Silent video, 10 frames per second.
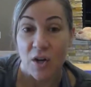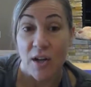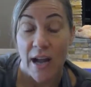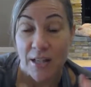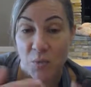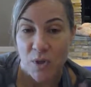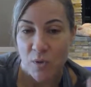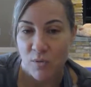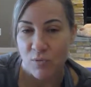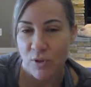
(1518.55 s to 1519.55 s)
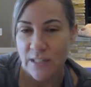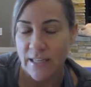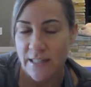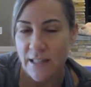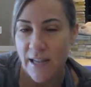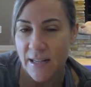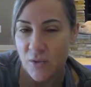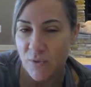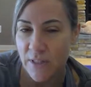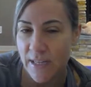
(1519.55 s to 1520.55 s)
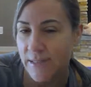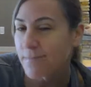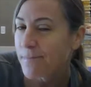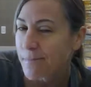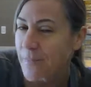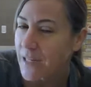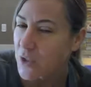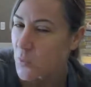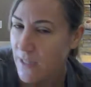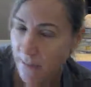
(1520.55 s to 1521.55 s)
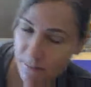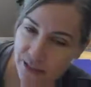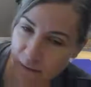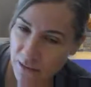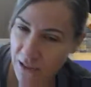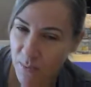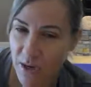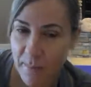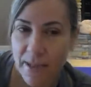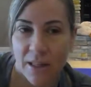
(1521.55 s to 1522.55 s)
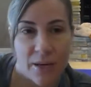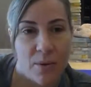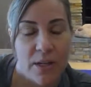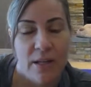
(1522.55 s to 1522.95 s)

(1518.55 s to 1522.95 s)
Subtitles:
As we go through today's class, realize, next week I'm definitely going to bring a pillow.